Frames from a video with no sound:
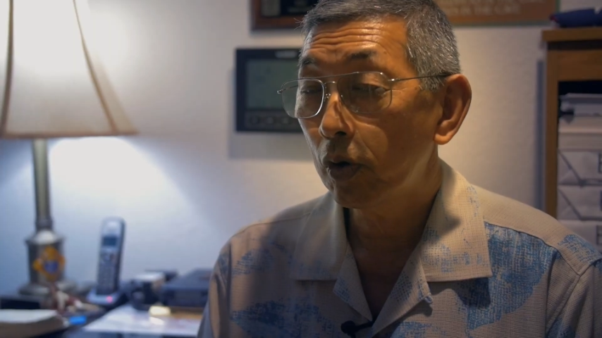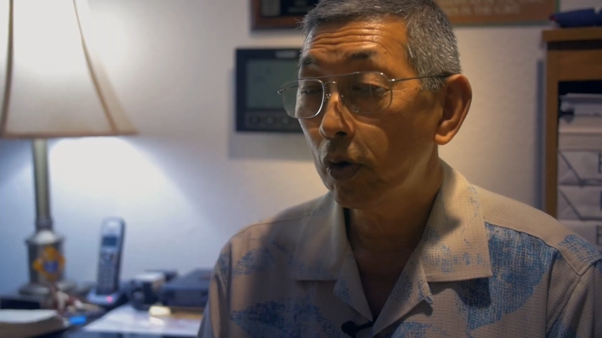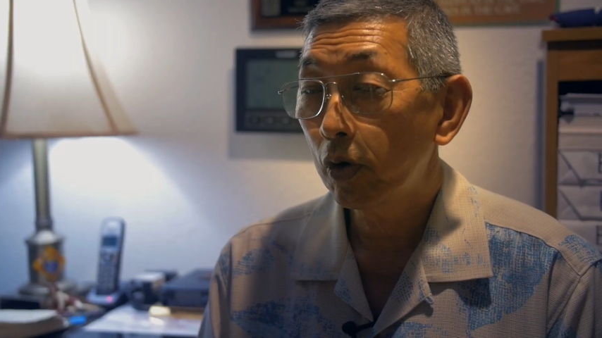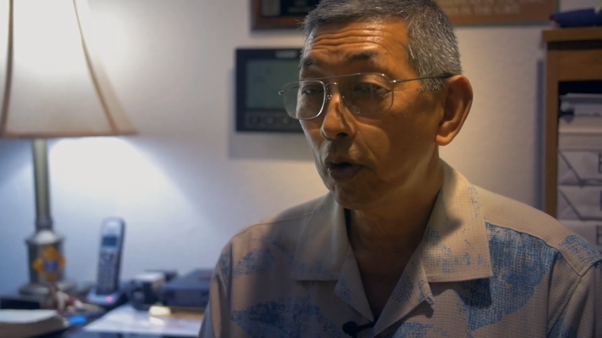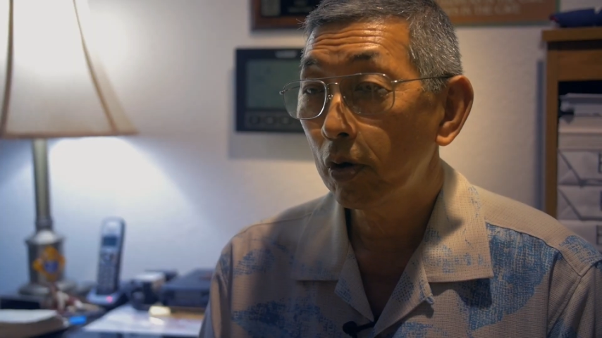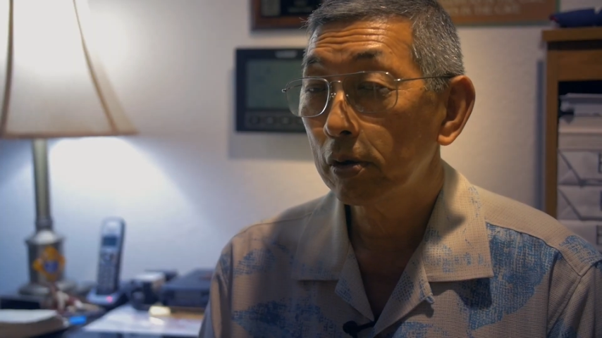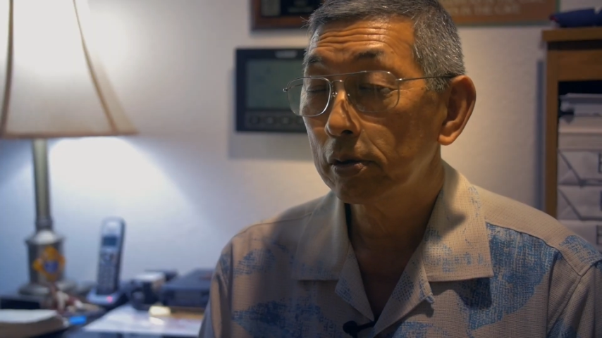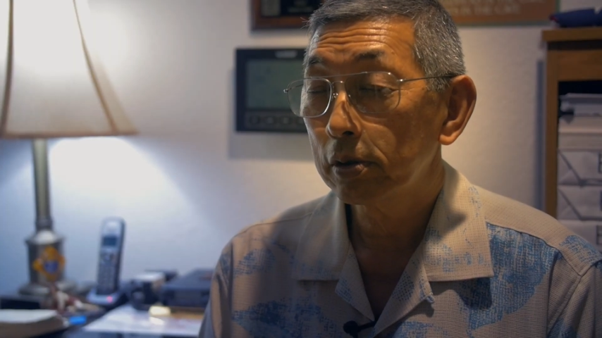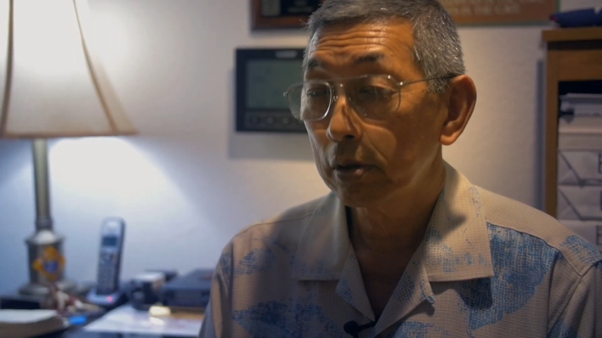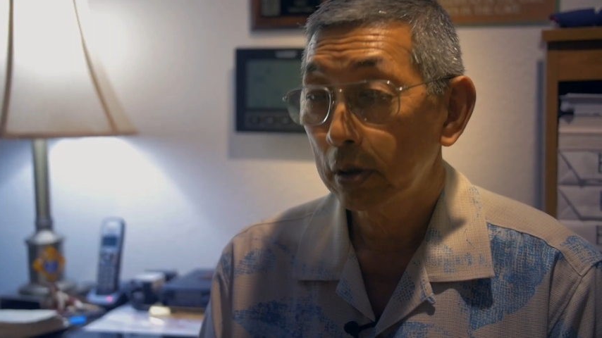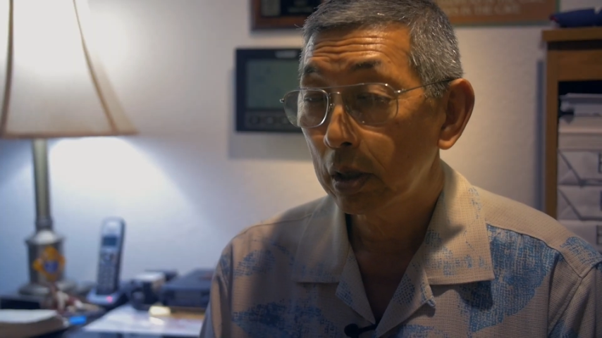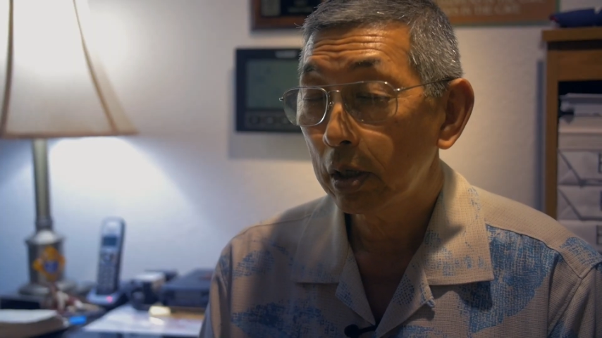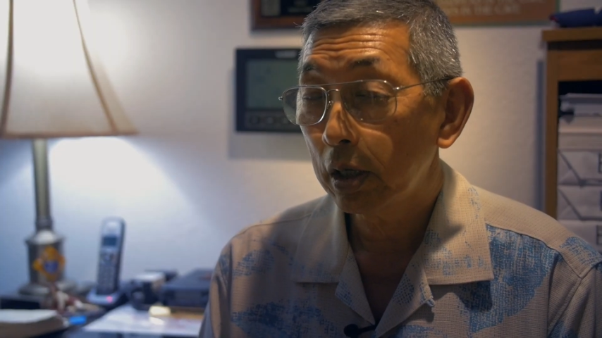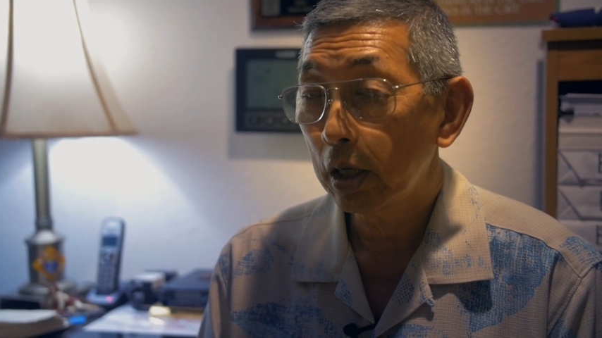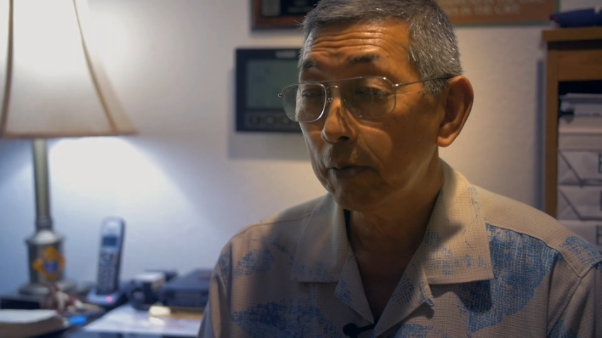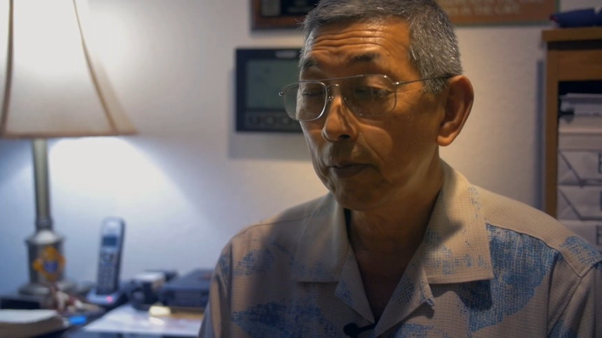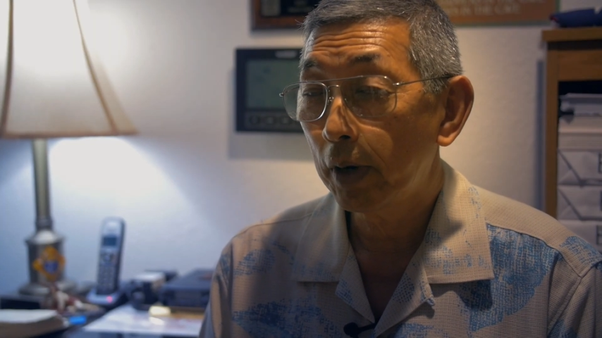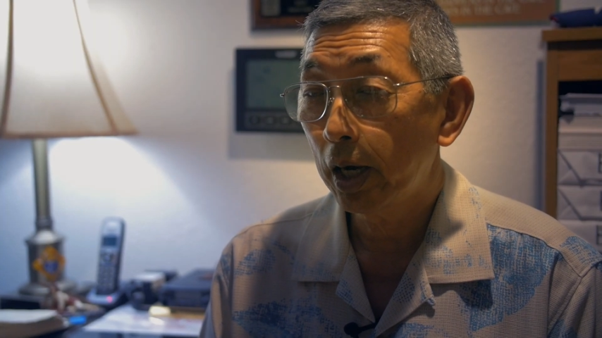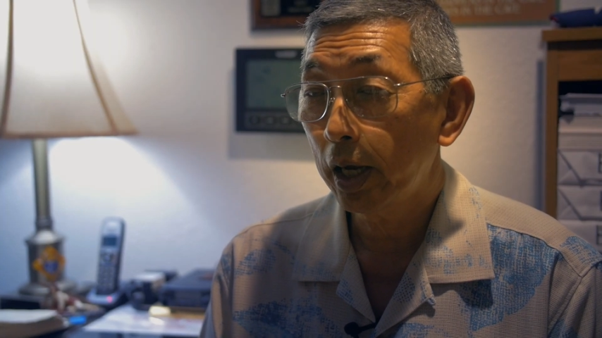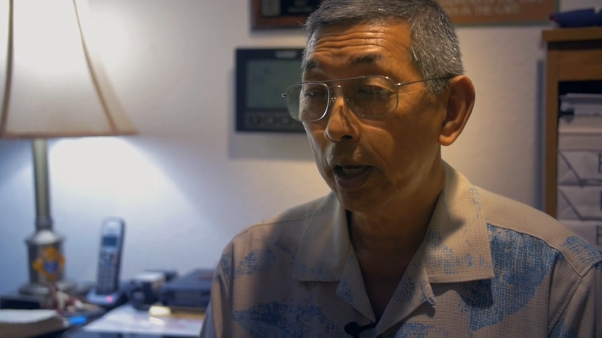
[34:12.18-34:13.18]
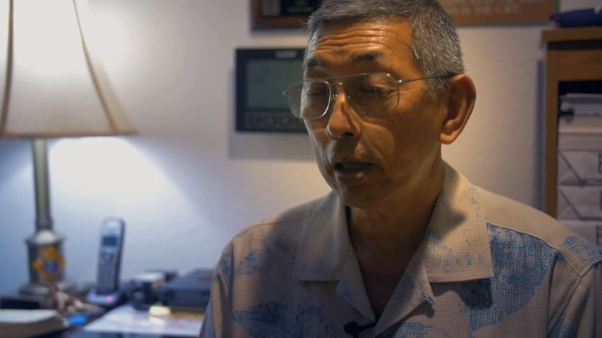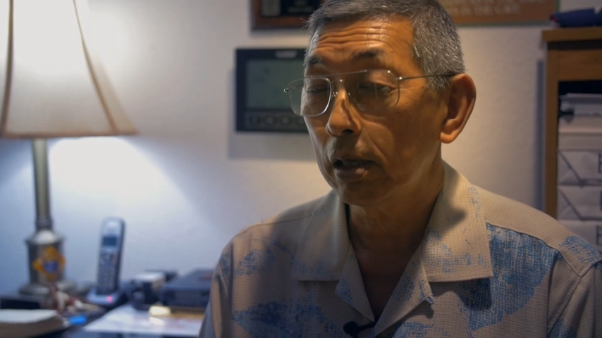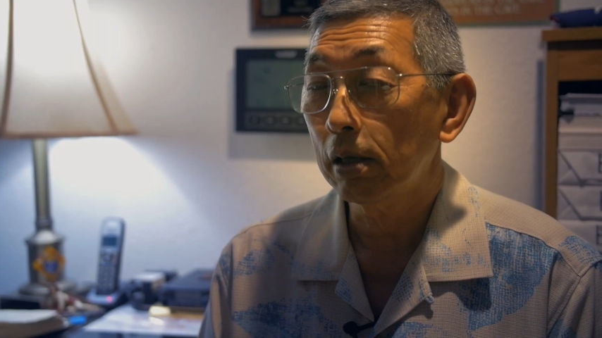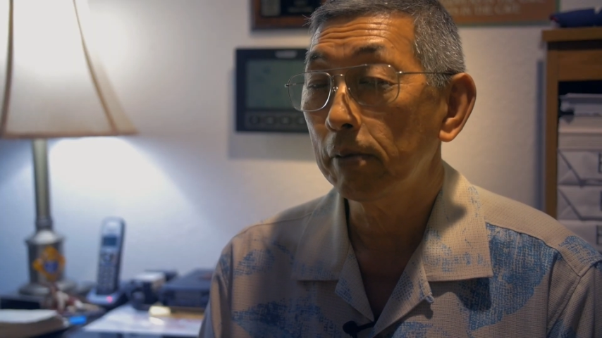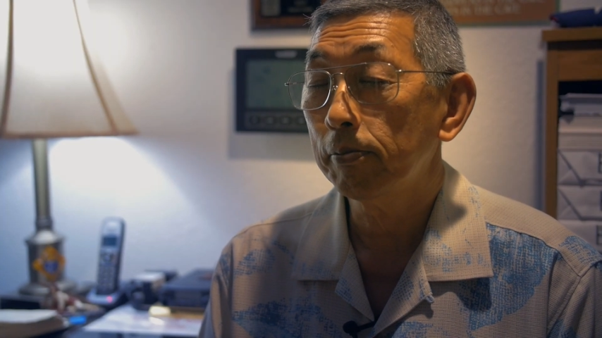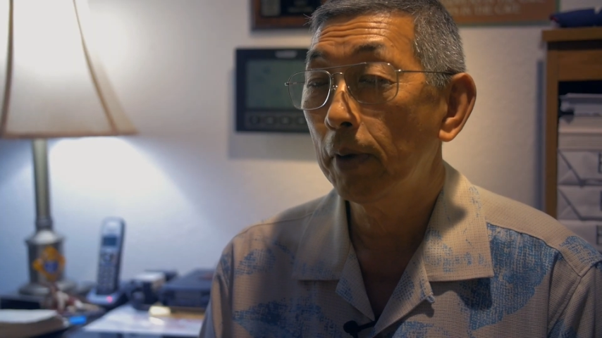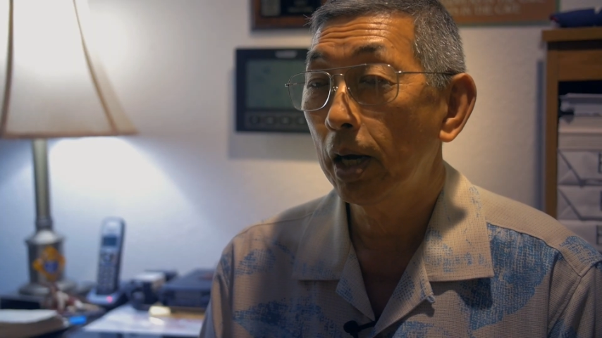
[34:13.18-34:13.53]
her in my